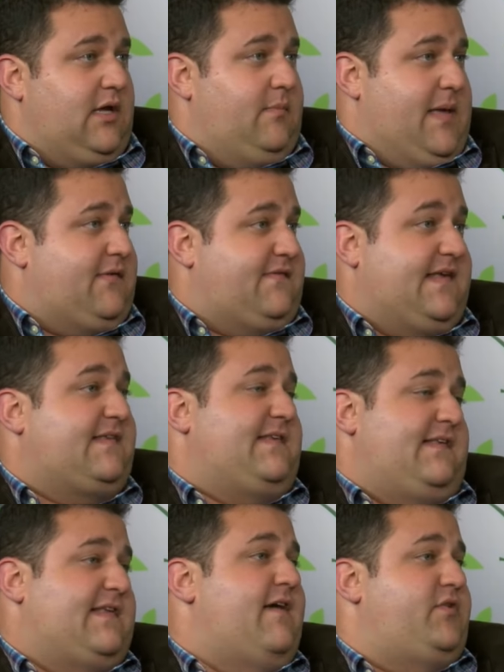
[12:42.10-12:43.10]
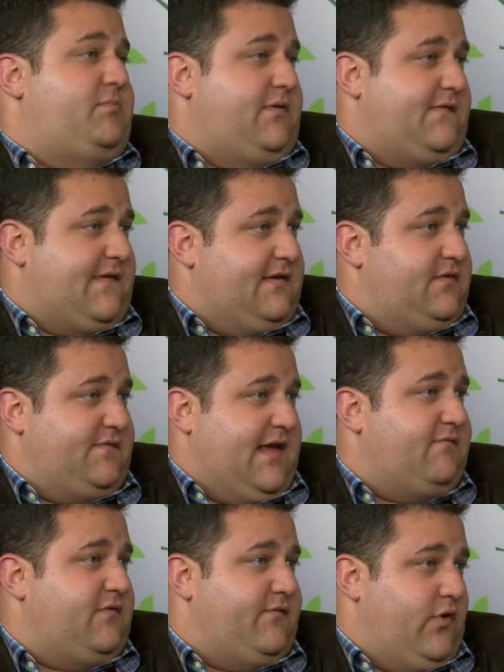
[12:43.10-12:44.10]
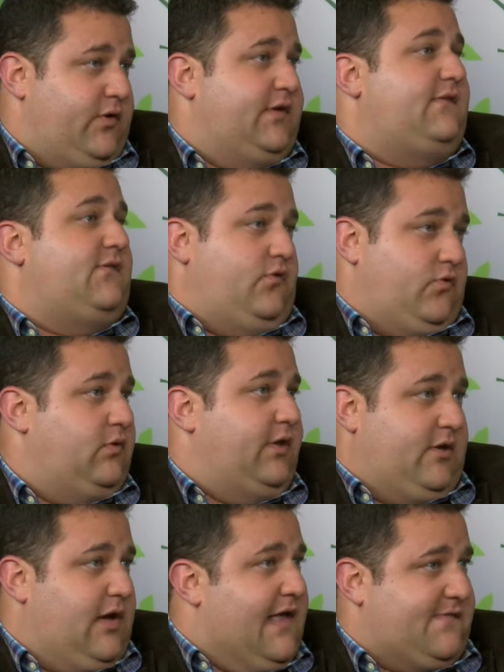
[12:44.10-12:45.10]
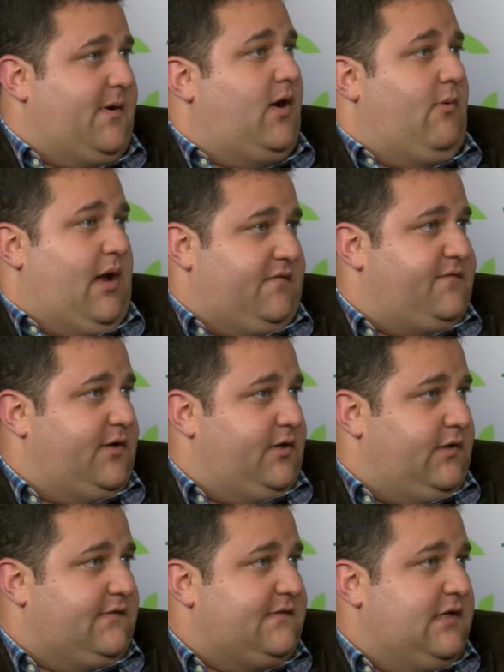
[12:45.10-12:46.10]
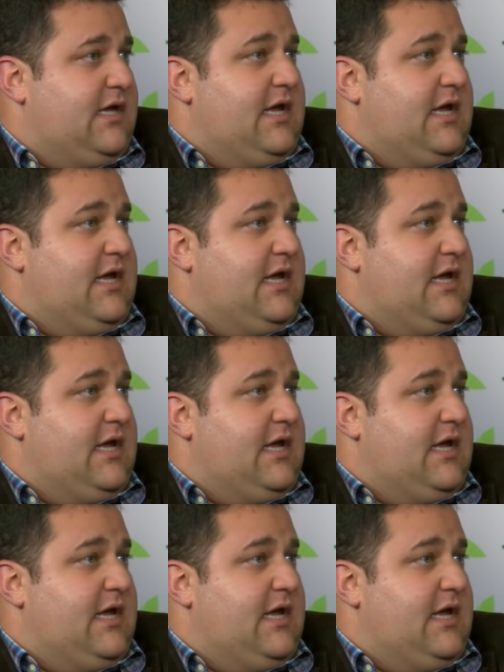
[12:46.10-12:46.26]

about 67% of Denver voted to legalize marijuana for adults.